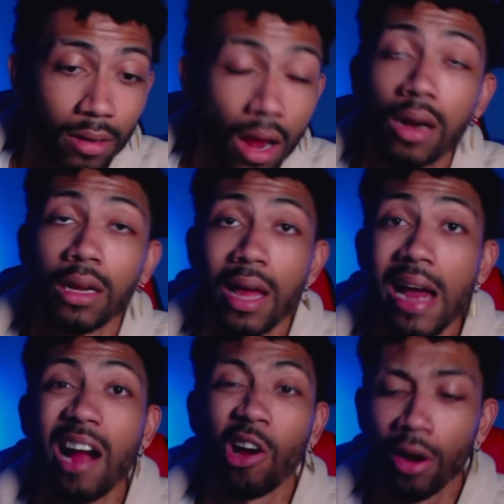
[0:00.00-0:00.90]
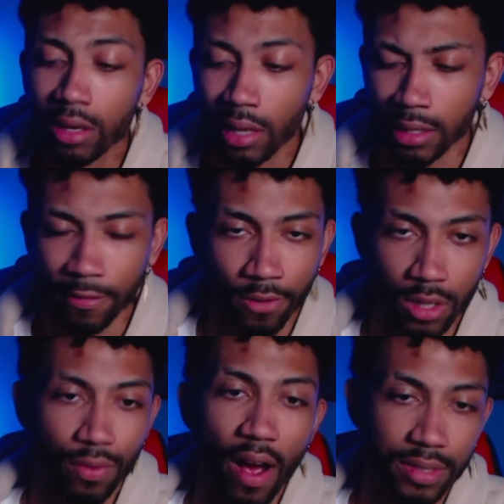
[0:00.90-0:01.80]
Not gonna lie, I heard like the
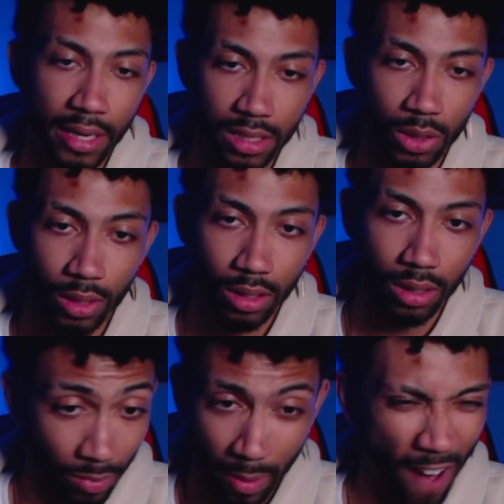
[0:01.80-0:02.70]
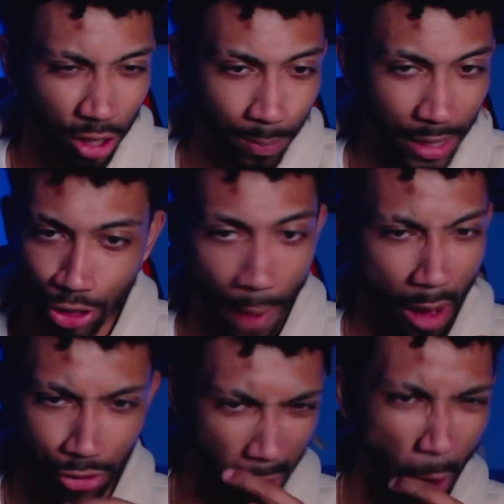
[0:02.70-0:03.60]
first 5 seconds of it. After the beat drop, I
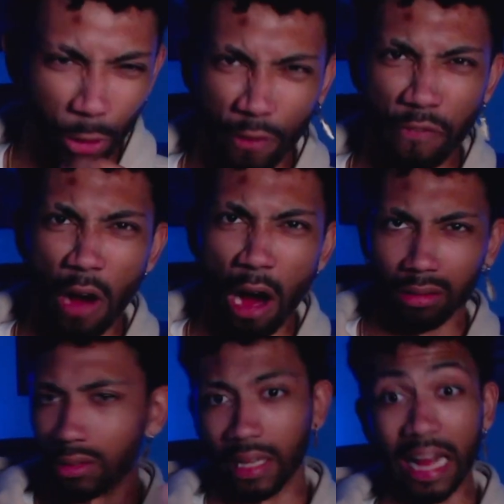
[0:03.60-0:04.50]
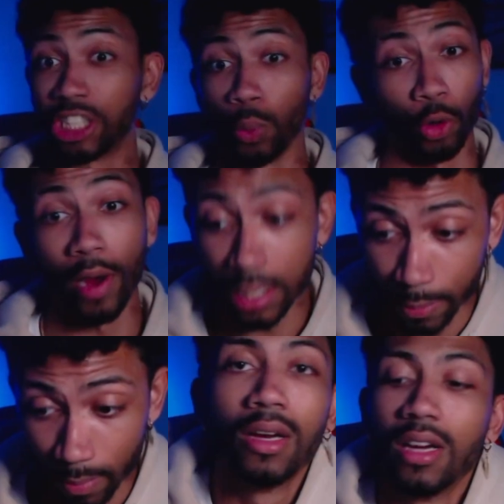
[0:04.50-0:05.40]
was just like, holy fuck. Like, that shit went crazy.
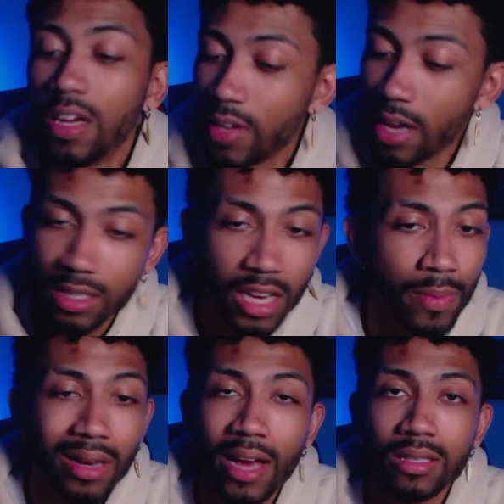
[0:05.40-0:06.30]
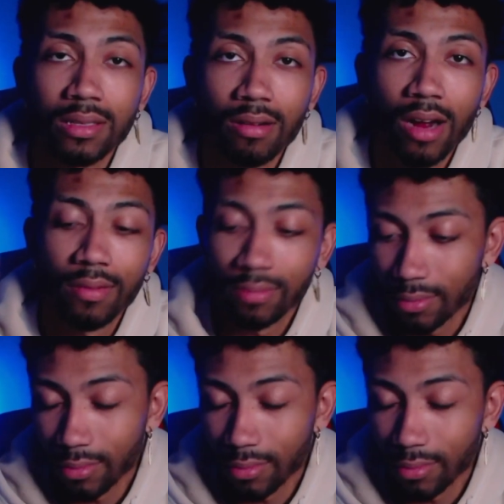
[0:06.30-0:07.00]
If you guys came in, like and subscribe.